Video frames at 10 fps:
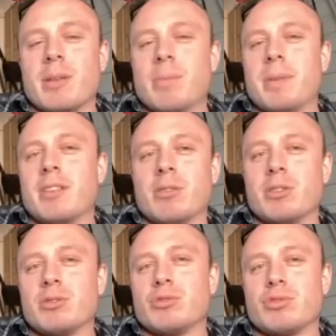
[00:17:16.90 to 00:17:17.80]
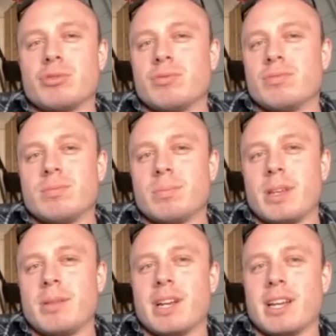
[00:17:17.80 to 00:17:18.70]
bend the rules
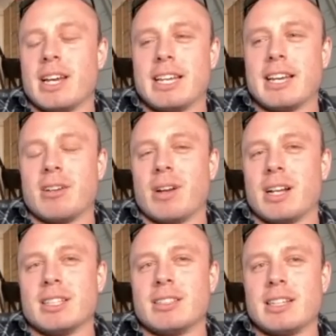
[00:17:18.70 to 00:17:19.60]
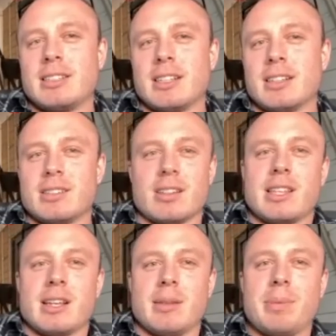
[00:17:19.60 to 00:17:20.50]
and get around the testing. It's like
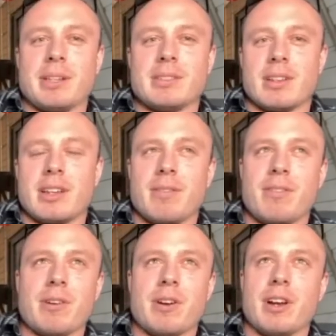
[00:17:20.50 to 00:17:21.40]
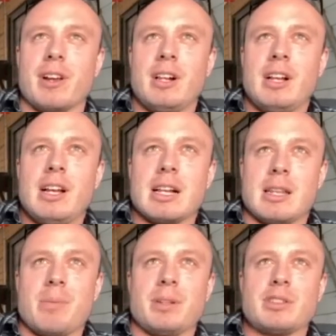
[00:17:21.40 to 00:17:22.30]
the Olympics. Like, if you're a
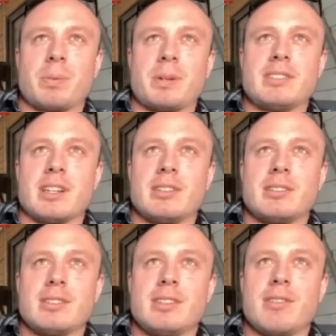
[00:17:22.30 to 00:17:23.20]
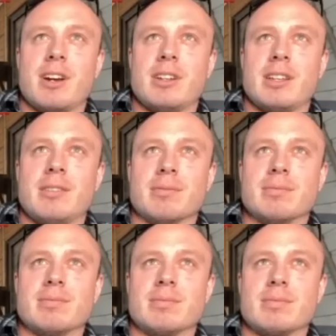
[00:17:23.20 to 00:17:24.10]
Olympic sprinter, you've only,
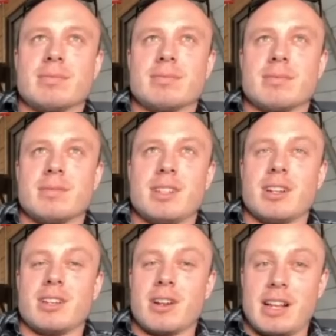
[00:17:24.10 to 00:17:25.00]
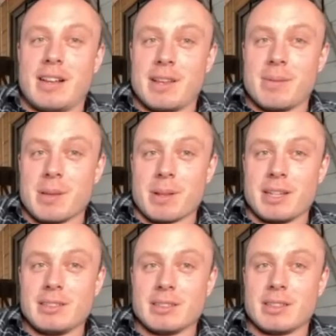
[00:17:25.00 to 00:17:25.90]
you know, you don't have that many
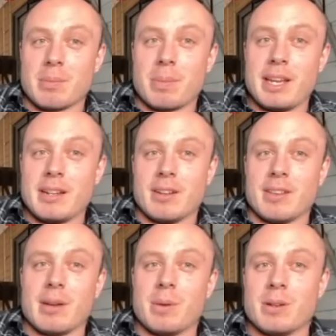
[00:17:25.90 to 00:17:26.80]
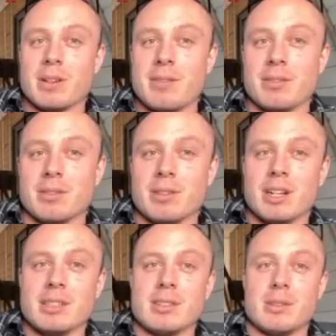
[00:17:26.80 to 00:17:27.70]
places to compete on that world level,
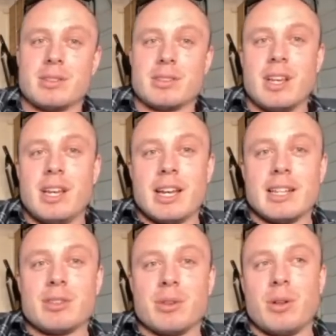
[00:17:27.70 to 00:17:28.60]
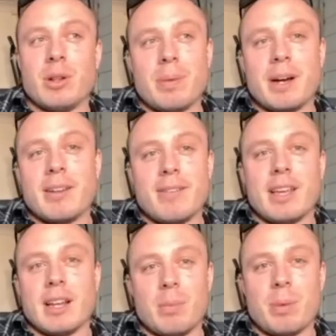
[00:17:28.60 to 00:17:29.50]
right? So it's all a part of
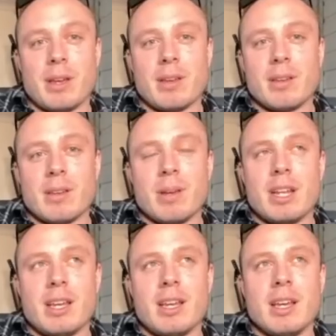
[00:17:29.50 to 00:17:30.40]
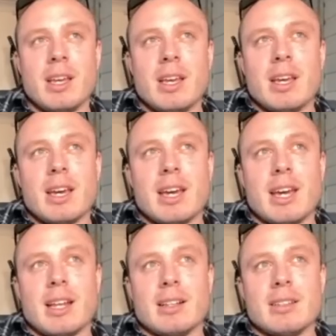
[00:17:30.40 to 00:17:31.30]
the Olympic committee,
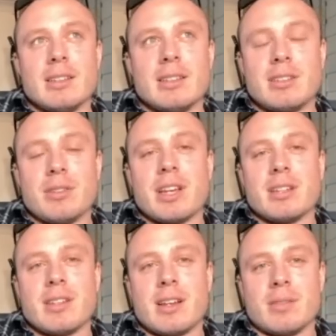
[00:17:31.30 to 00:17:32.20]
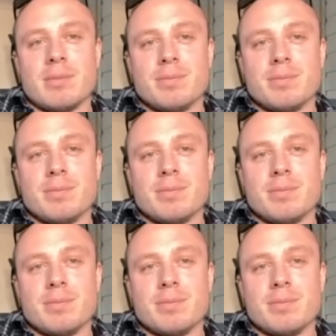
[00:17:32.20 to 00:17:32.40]
and they're still getting done.